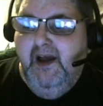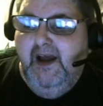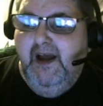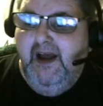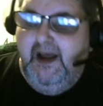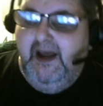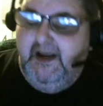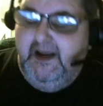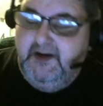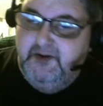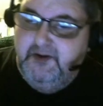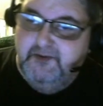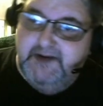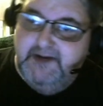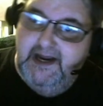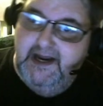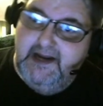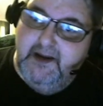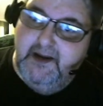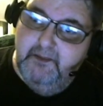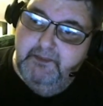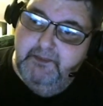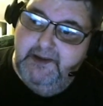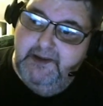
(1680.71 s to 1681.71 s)
and you
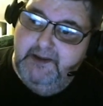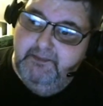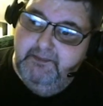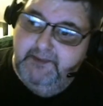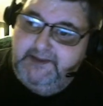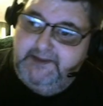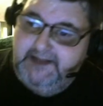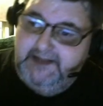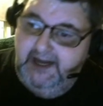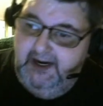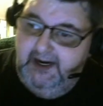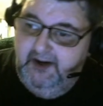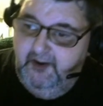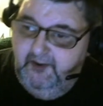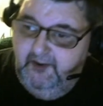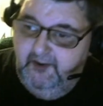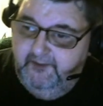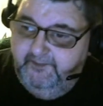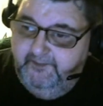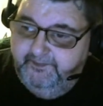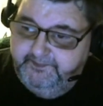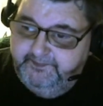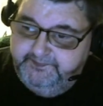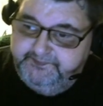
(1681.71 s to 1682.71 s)
take a big
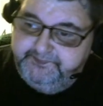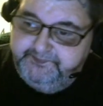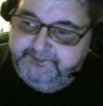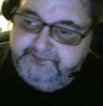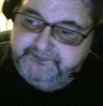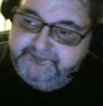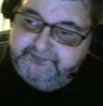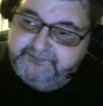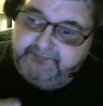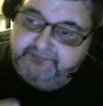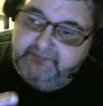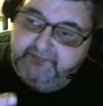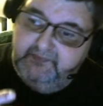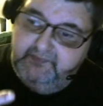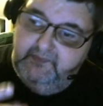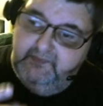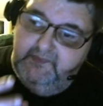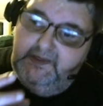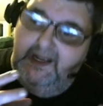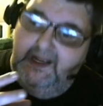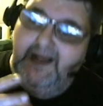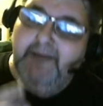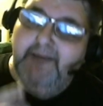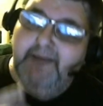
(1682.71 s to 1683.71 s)
potato
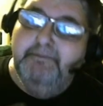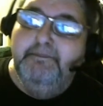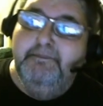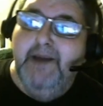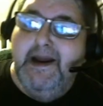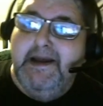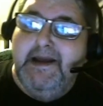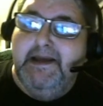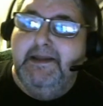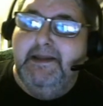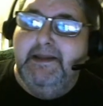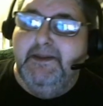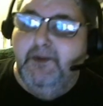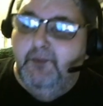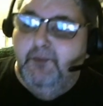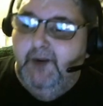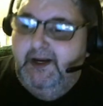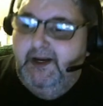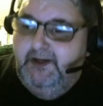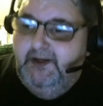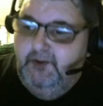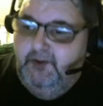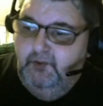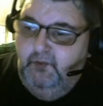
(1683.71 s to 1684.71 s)
and bake it the
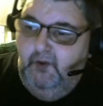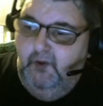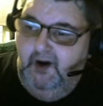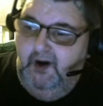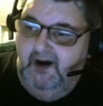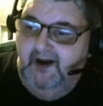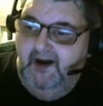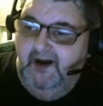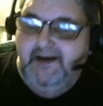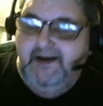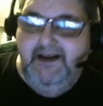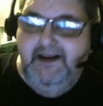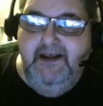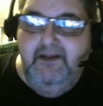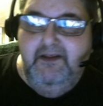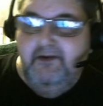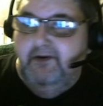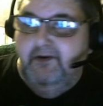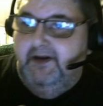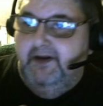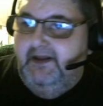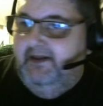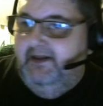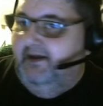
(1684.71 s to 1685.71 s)
way you want,
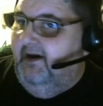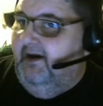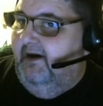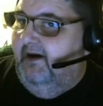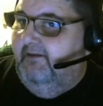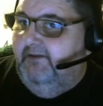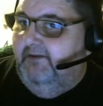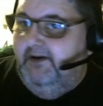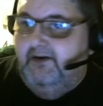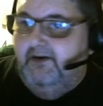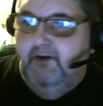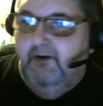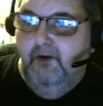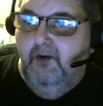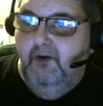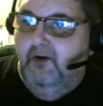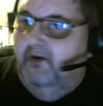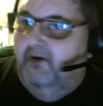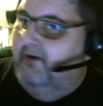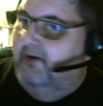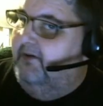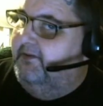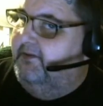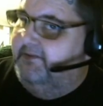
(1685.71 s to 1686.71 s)
either in the oven
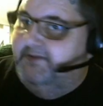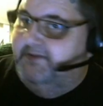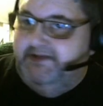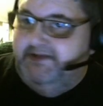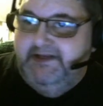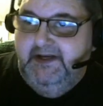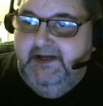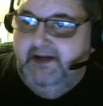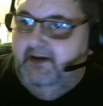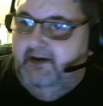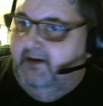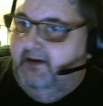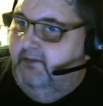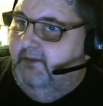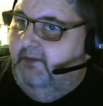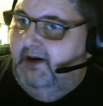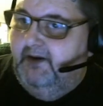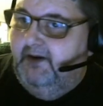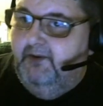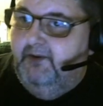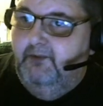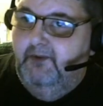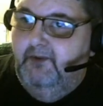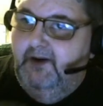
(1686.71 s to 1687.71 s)
or stick it in the
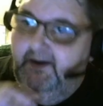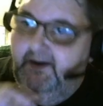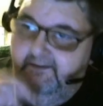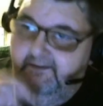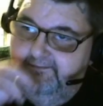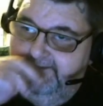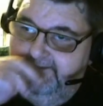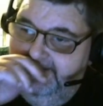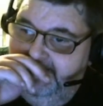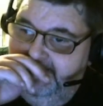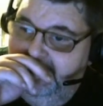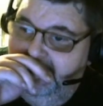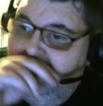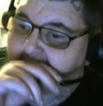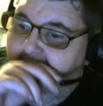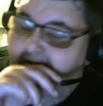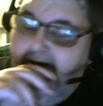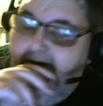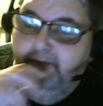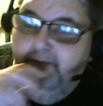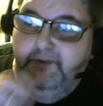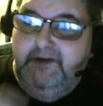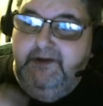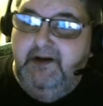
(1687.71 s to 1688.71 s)
microwave,
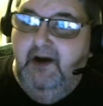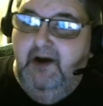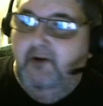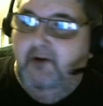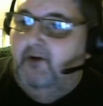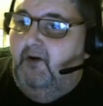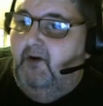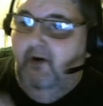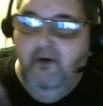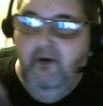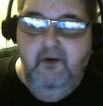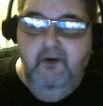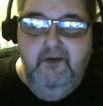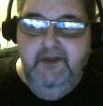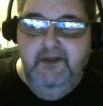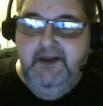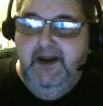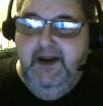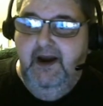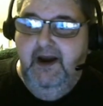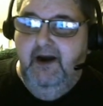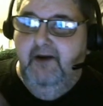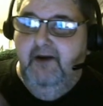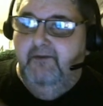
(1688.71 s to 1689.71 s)
or
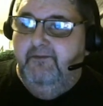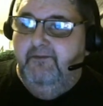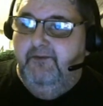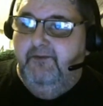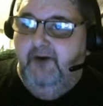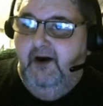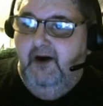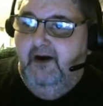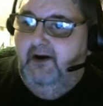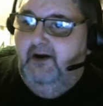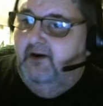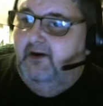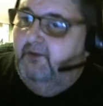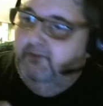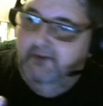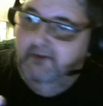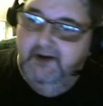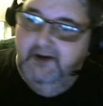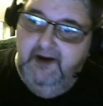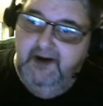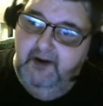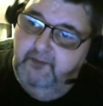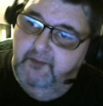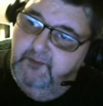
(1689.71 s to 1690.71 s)
the air fryer,
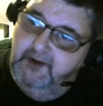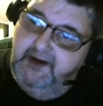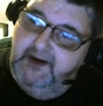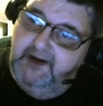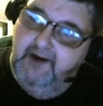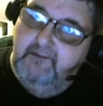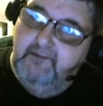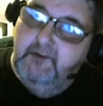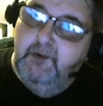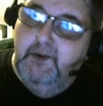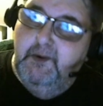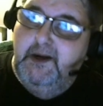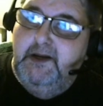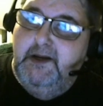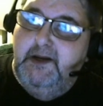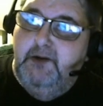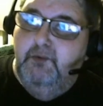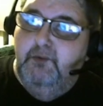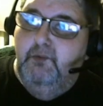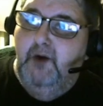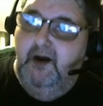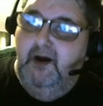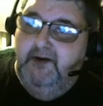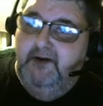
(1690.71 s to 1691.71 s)
whatever way
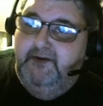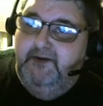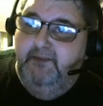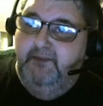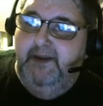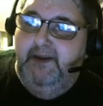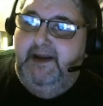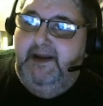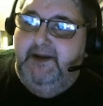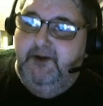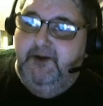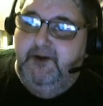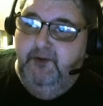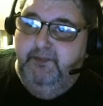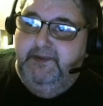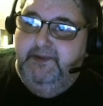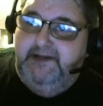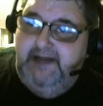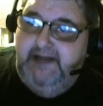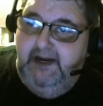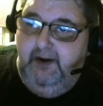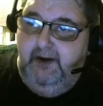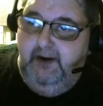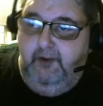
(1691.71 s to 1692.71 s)
you want to bake your
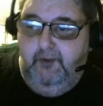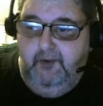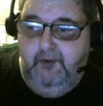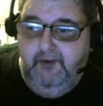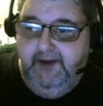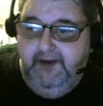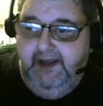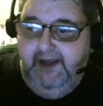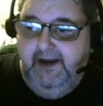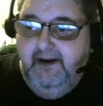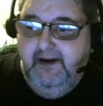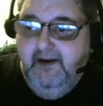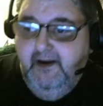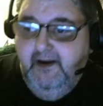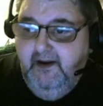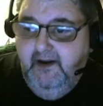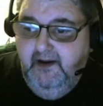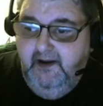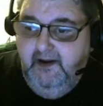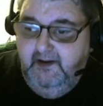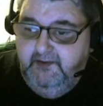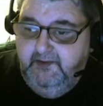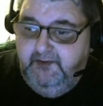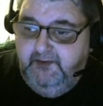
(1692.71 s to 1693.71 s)
potato. Okay,
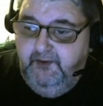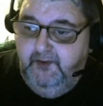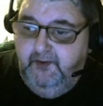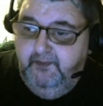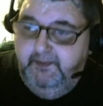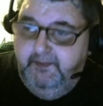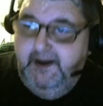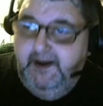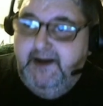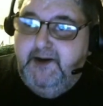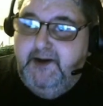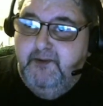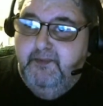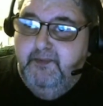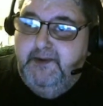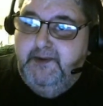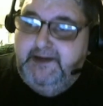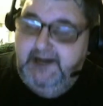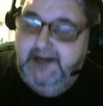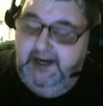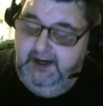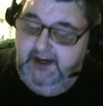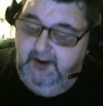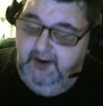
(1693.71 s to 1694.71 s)
so you bake your
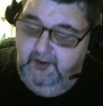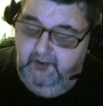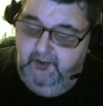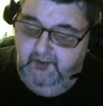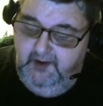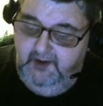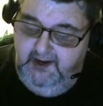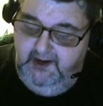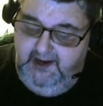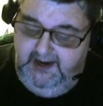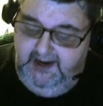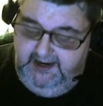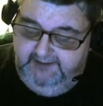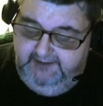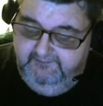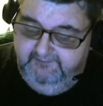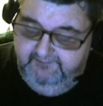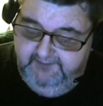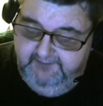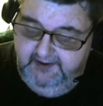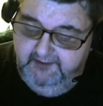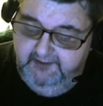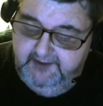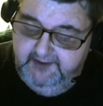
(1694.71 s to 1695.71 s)
potato and
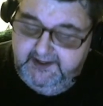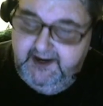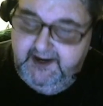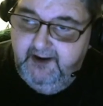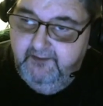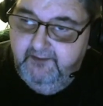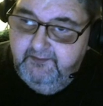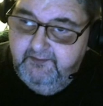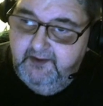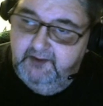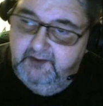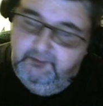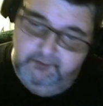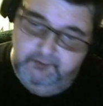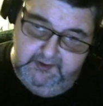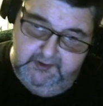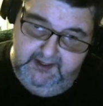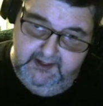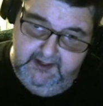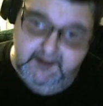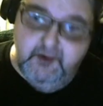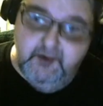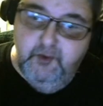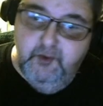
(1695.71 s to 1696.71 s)
very carefully
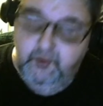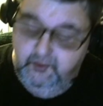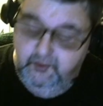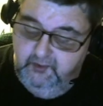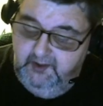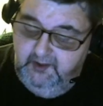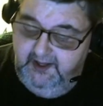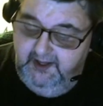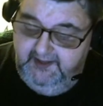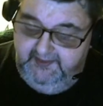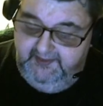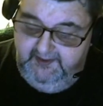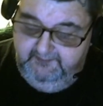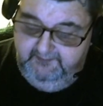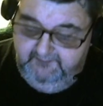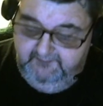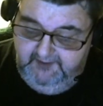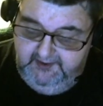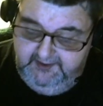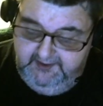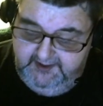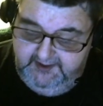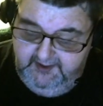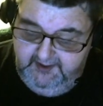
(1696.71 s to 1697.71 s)
let it cool, and then
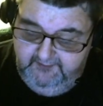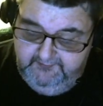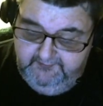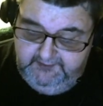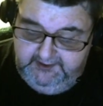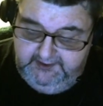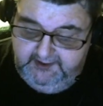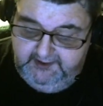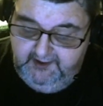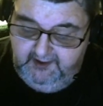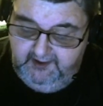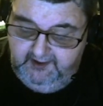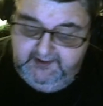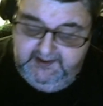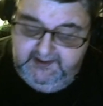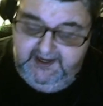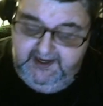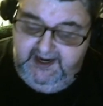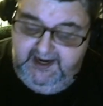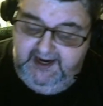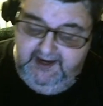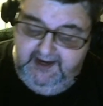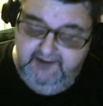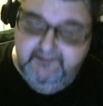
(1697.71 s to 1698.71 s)
very carefully cut it in
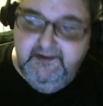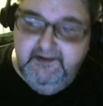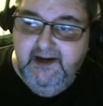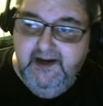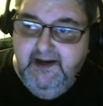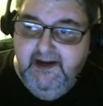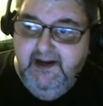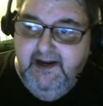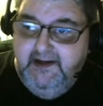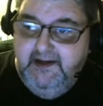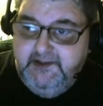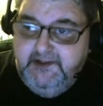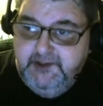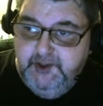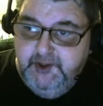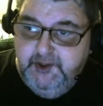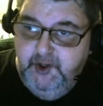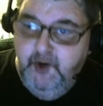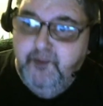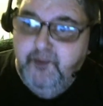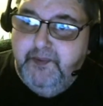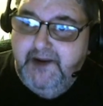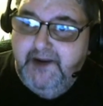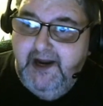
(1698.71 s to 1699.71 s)
half,
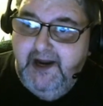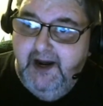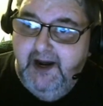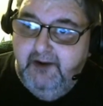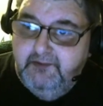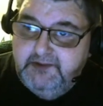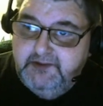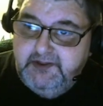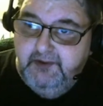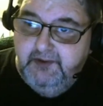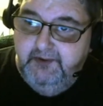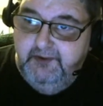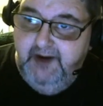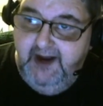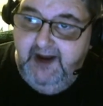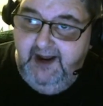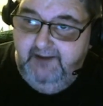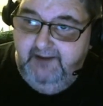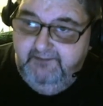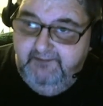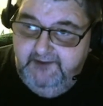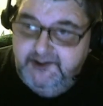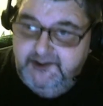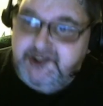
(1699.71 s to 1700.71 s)
scoop it out so you
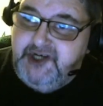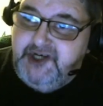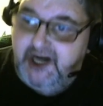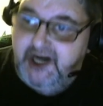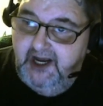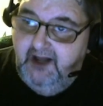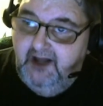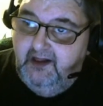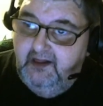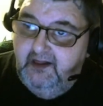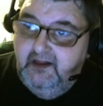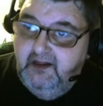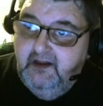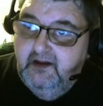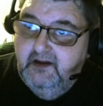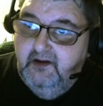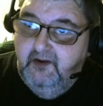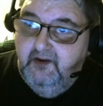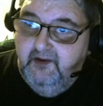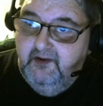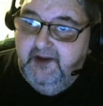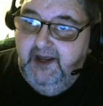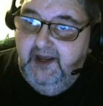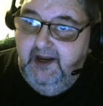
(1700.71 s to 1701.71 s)
have the shell.
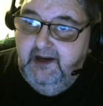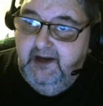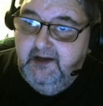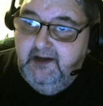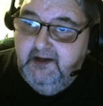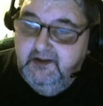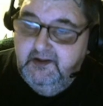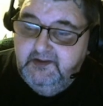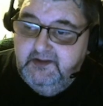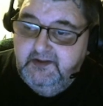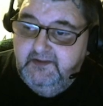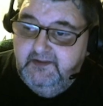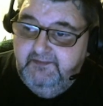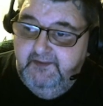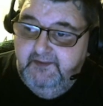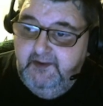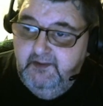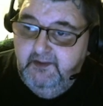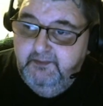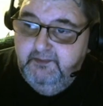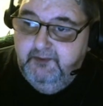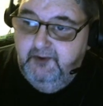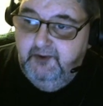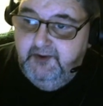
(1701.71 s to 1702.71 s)
Okay, because it's
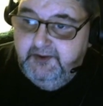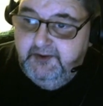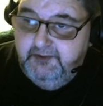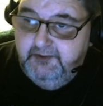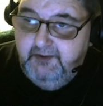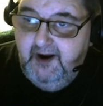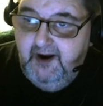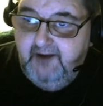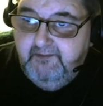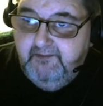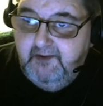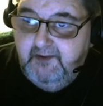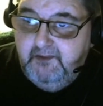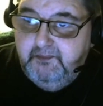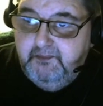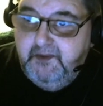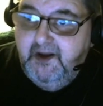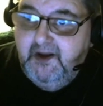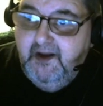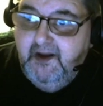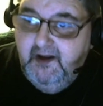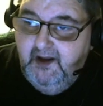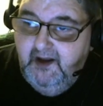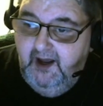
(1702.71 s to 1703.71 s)
very important you have a
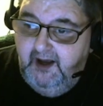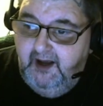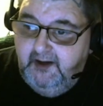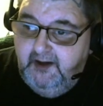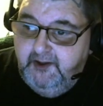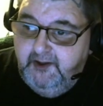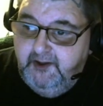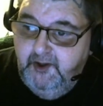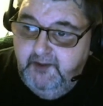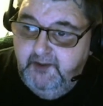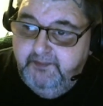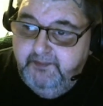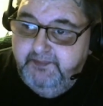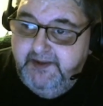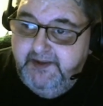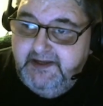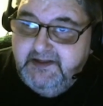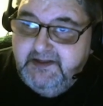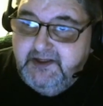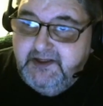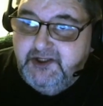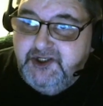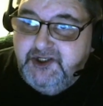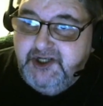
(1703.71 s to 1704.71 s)
good
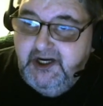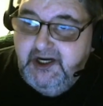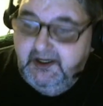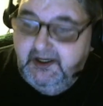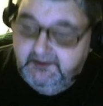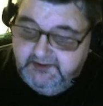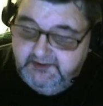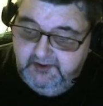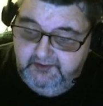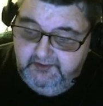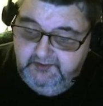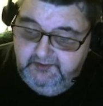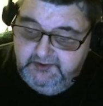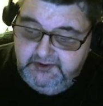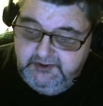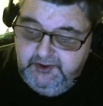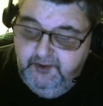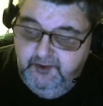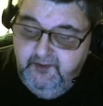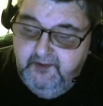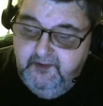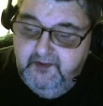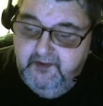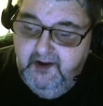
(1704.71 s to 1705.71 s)
piece of shell. So
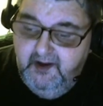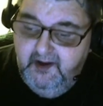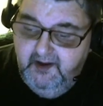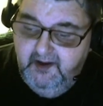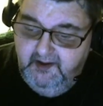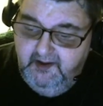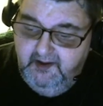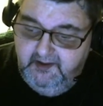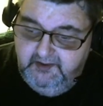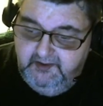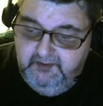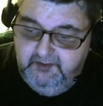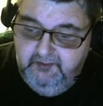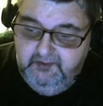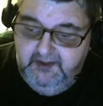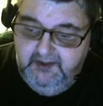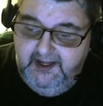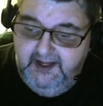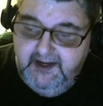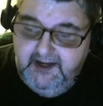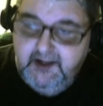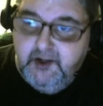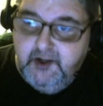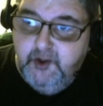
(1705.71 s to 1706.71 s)
you
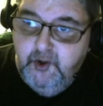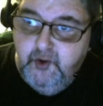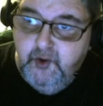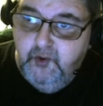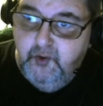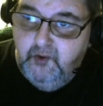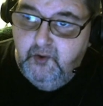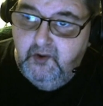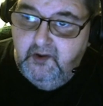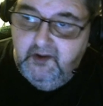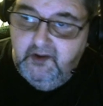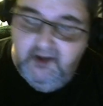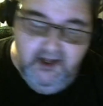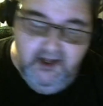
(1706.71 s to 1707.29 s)
let it cool,